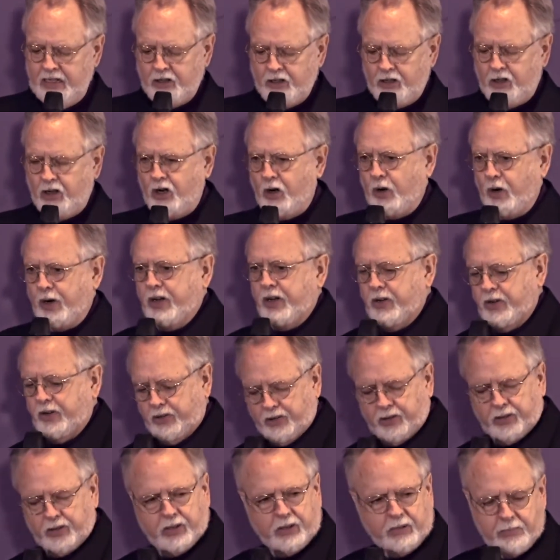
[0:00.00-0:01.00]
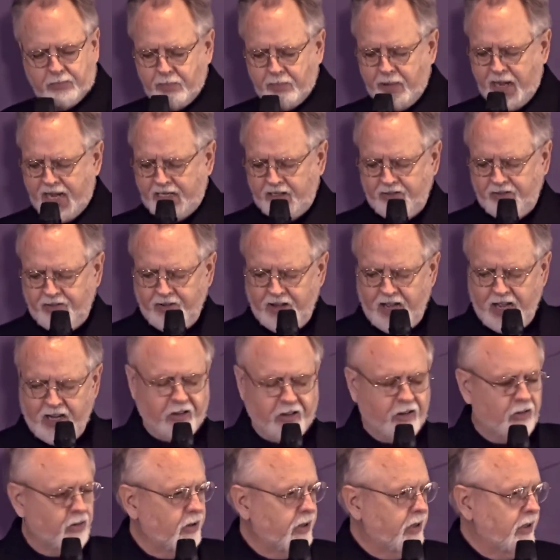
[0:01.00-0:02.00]
couriers,
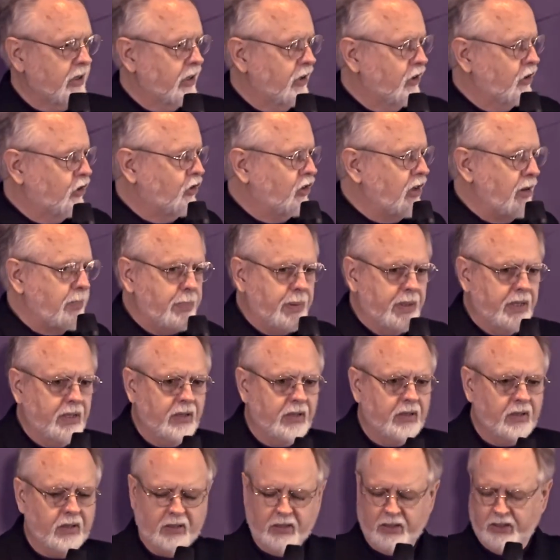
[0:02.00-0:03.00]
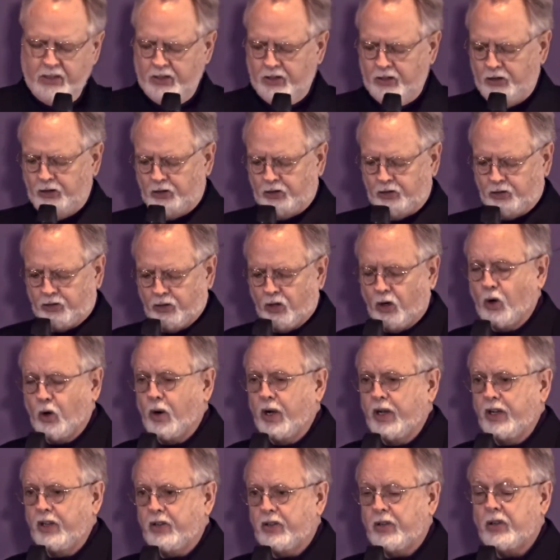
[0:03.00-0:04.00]
manufacturing, shipping,
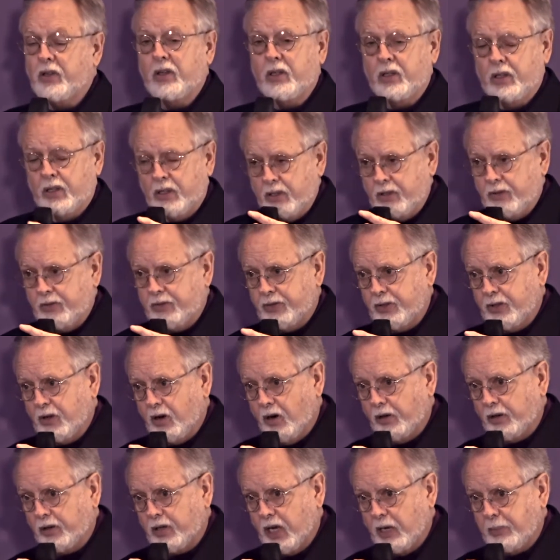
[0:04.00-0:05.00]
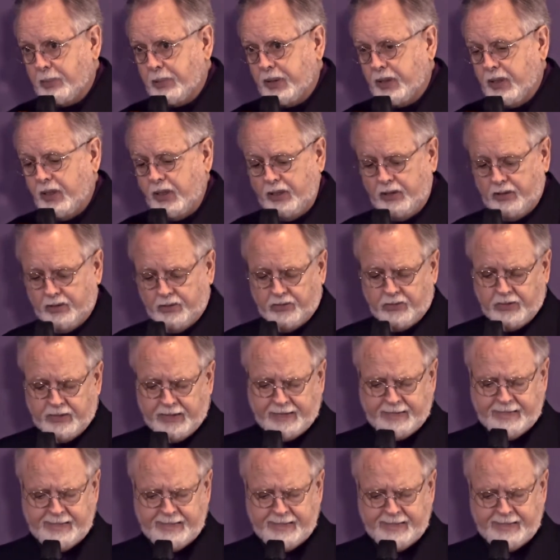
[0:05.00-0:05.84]
storage for hard copy keys.